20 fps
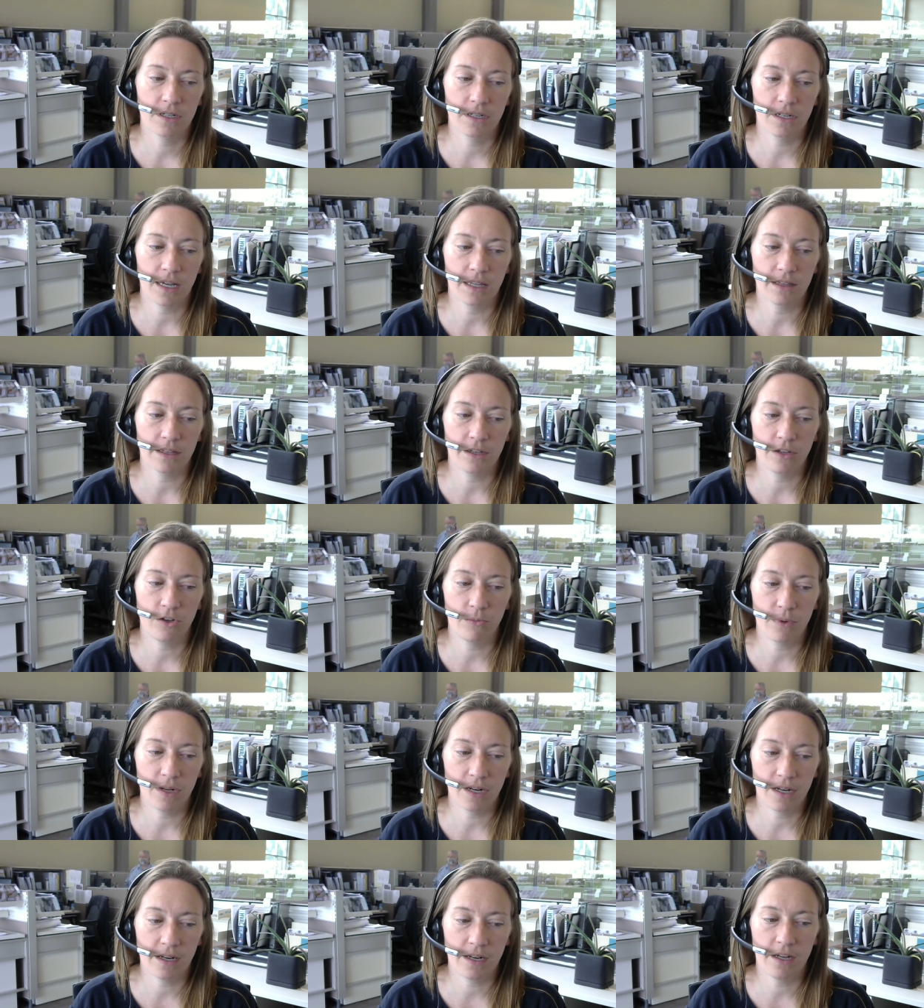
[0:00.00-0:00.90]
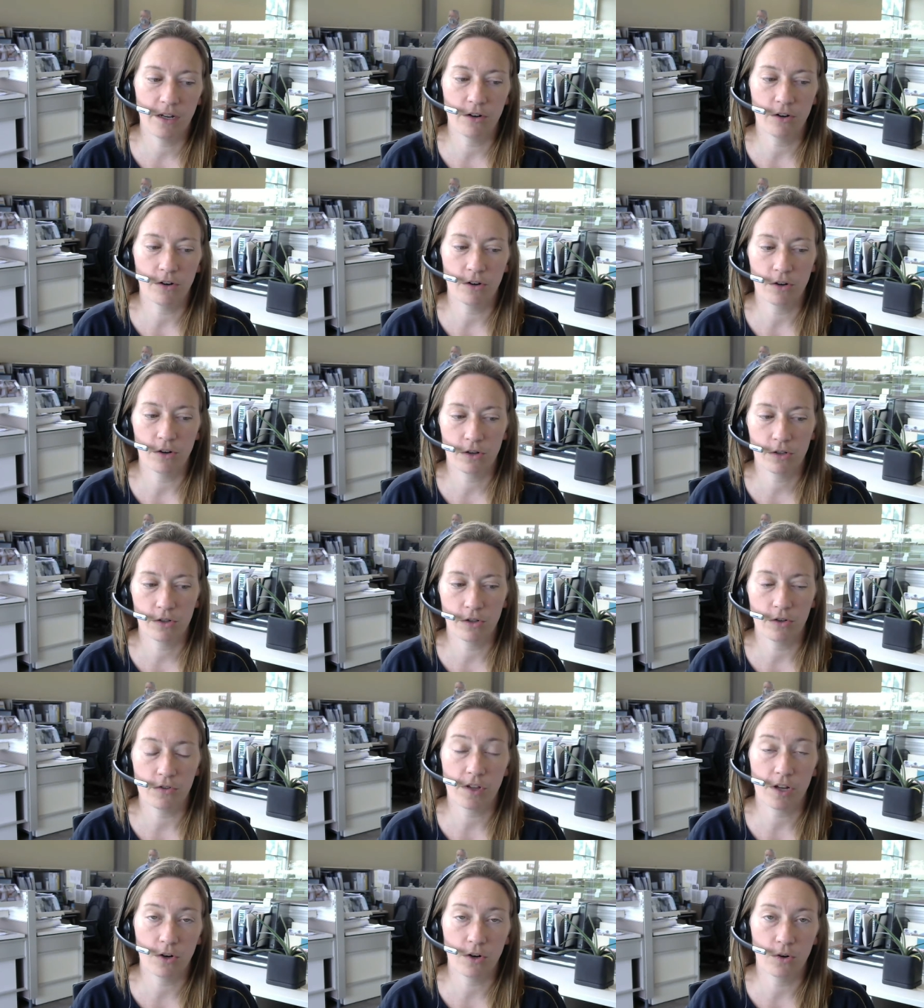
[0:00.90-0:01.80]
and the humidity are
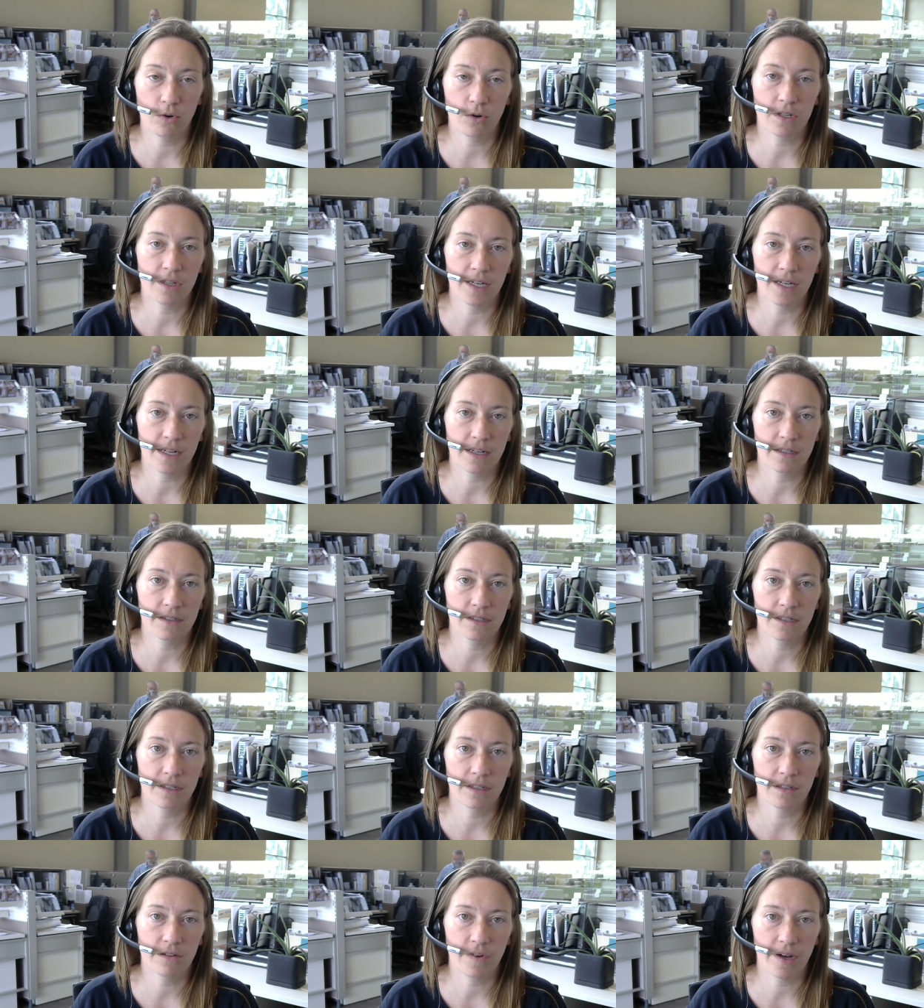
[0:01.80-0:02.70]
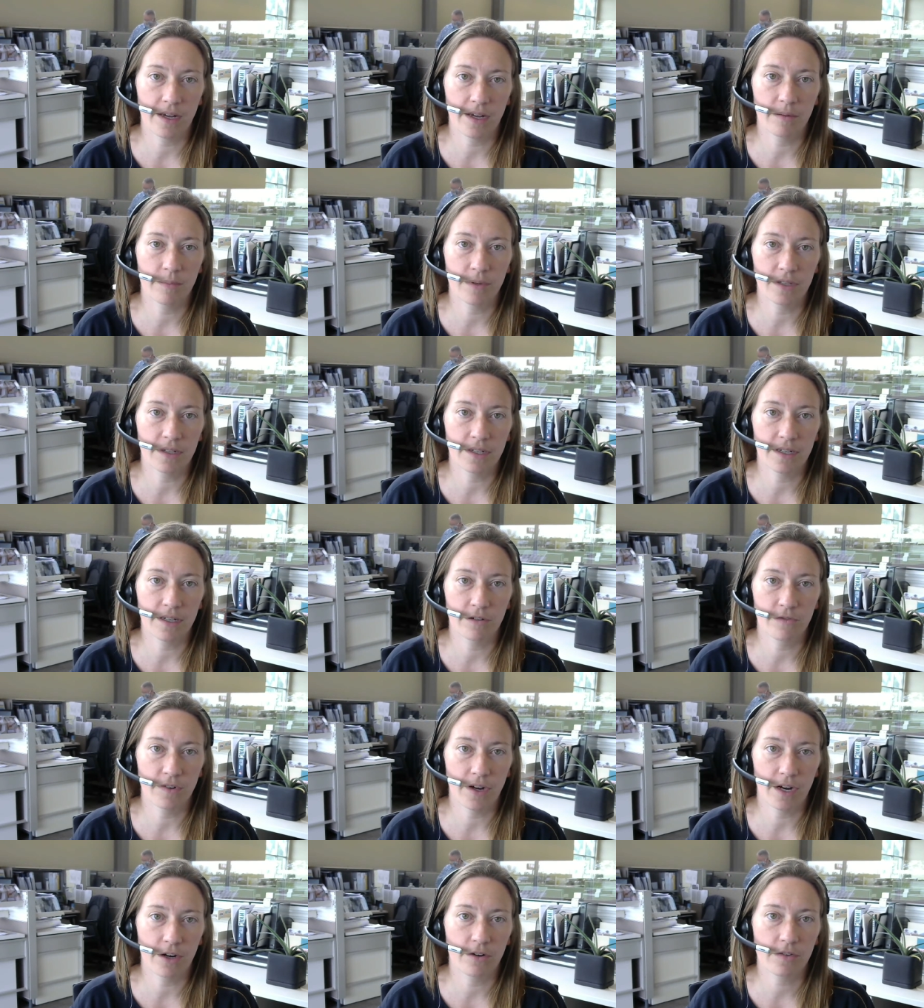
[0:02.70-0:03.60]
closely correlated to the viability
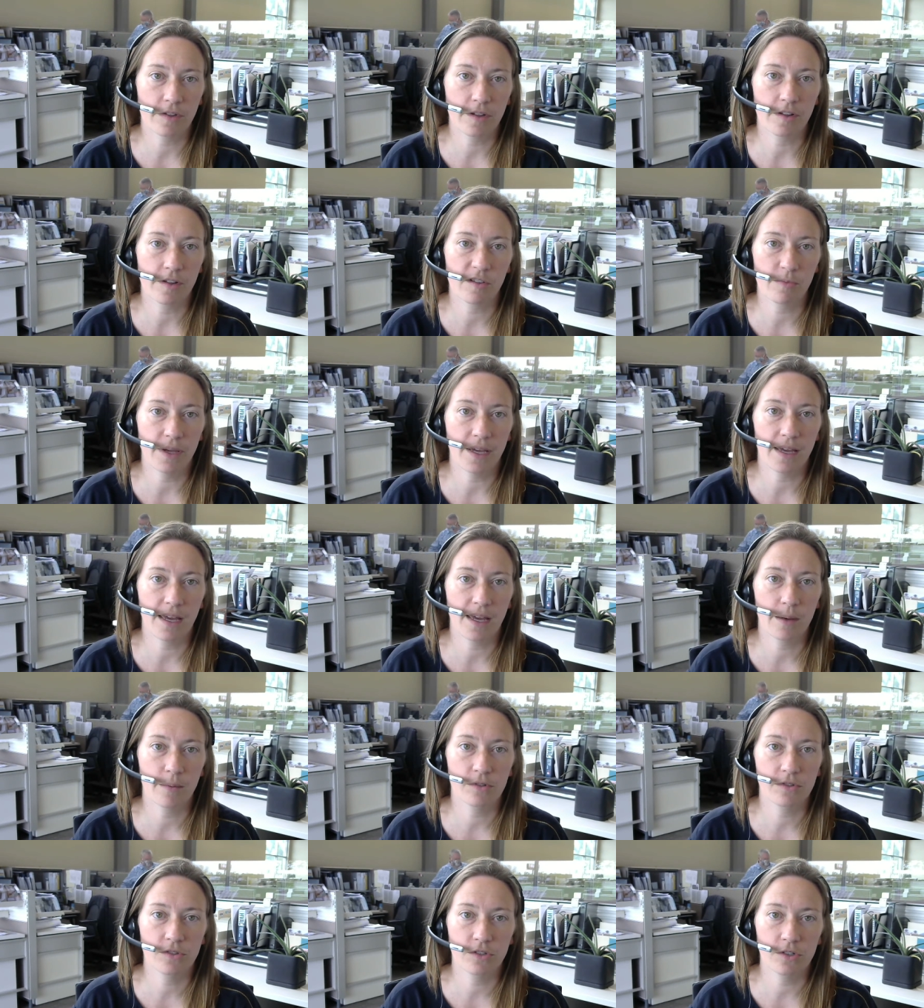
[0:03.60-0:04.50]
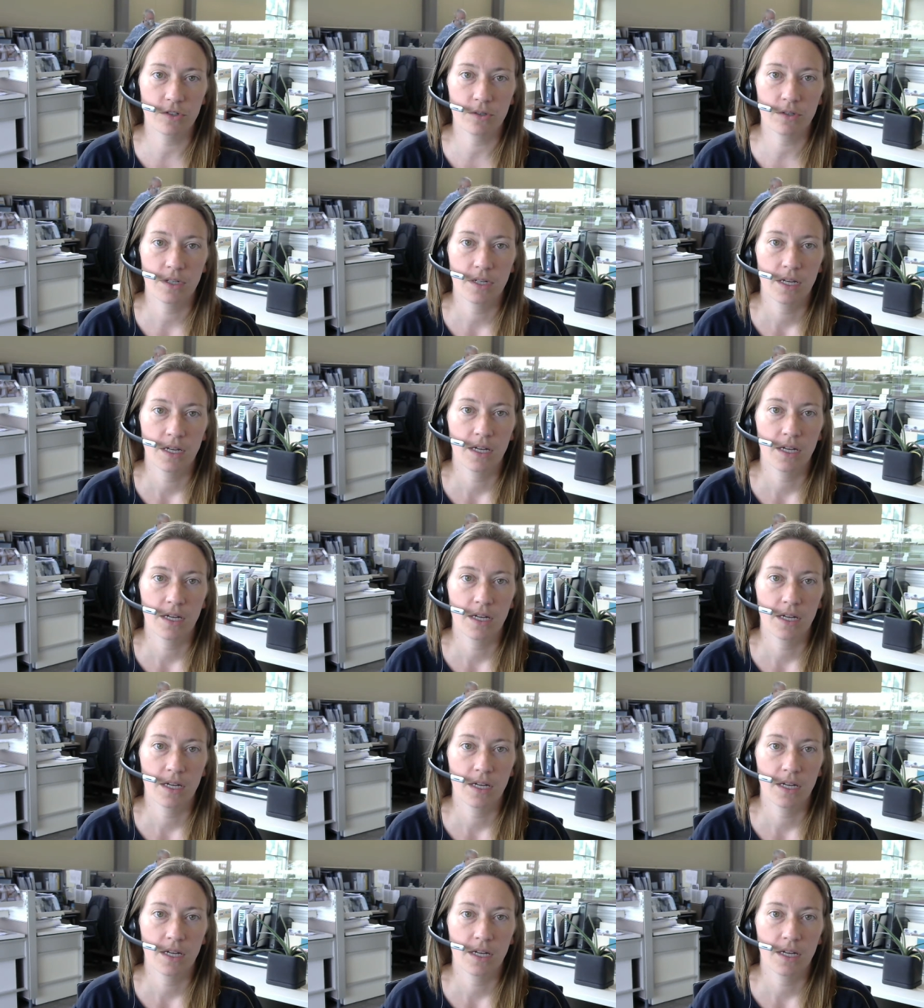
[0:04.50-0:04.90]
of viruses being able to